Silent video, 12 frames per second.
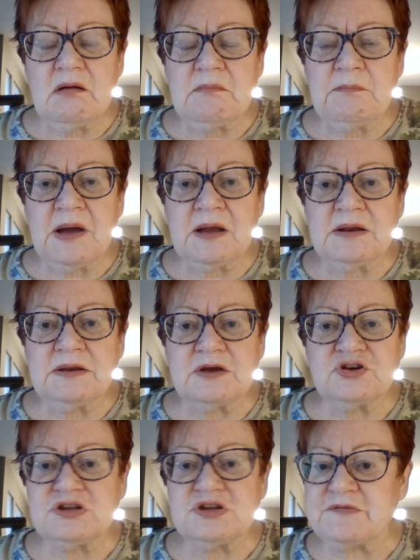But
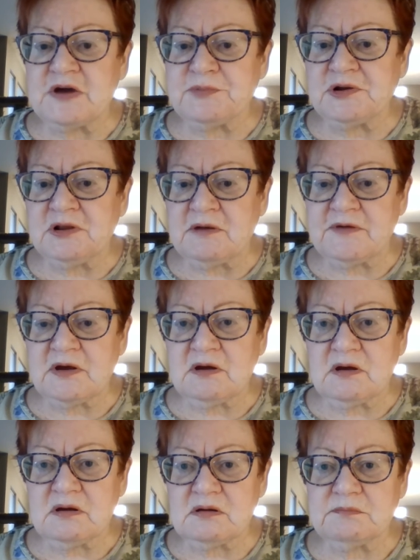she's a very
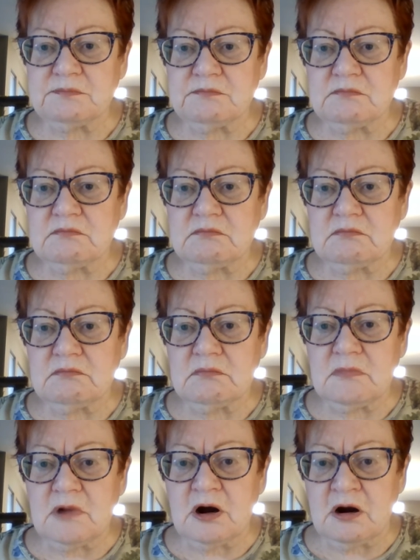prolific
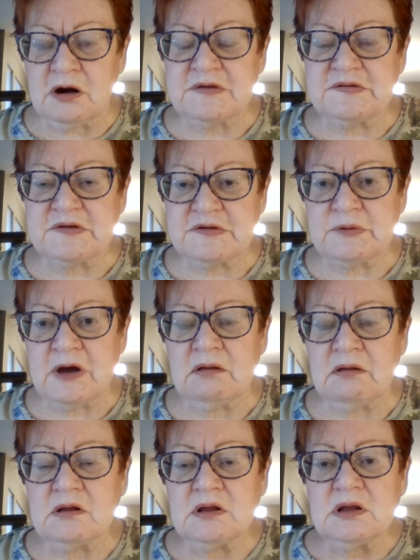artist as
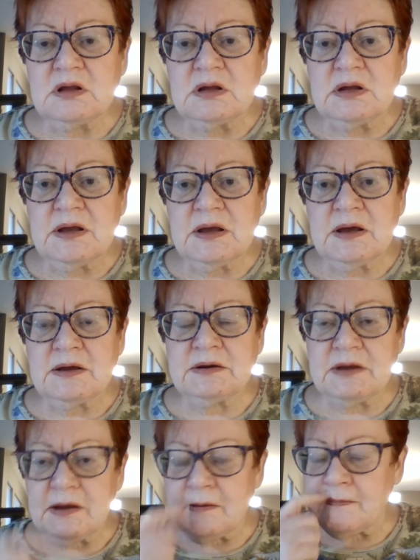well, and